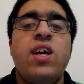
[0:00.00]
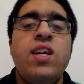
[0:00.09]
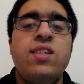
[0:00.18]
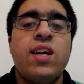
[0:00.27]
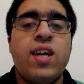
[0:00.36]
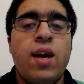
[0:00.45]
is
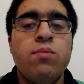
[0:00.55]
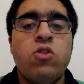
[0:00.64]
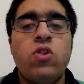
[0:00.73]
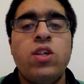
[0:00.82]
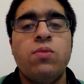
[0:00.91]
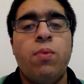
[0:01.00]
that
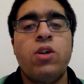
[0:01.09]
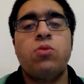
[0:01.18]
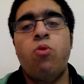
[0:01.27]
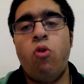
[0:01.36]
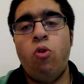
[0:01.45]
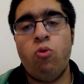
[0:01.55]
chemistry is much
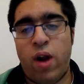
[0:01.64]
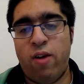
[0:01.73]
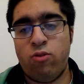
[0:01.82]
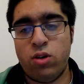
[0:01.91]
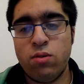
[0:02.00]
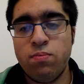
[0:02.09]
more all
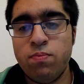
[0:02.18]
round.